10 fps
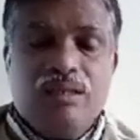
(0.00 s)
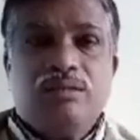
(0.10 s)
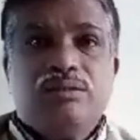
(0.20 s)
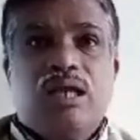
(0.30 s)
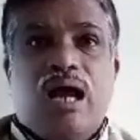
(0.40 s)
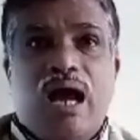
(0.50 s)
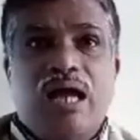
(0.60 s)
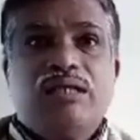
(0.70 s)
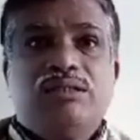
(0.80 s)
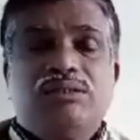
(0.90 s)
The
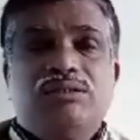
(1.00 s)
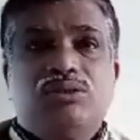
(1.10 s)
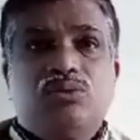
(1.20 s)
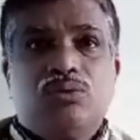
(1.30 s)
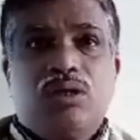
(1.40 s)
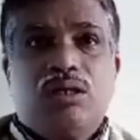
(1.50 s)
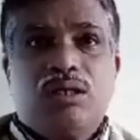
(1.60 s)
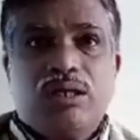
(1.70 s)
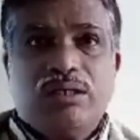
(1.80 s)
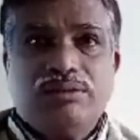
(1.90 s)
I is a total
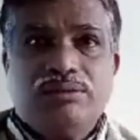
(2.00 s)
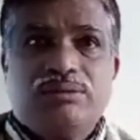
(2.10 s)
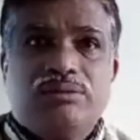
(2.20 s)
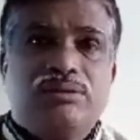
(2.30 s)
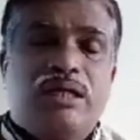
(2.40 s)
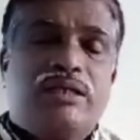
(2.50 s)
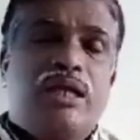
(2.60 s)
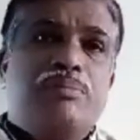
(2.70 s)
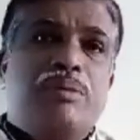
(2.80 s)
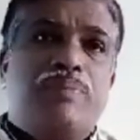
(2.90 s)
current that
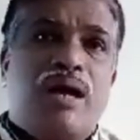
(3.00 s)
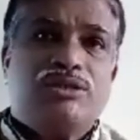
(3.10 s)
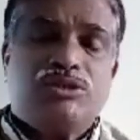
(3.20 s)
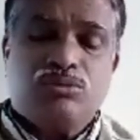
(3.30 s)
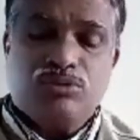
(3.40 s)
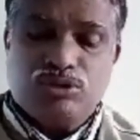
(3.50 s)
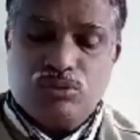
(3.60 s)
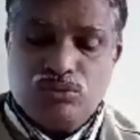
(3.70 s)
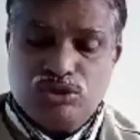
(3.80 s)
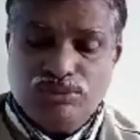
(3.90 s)
can be passed through the
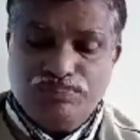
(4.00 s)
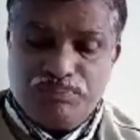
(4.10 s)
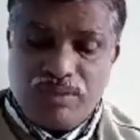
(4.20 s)
solution.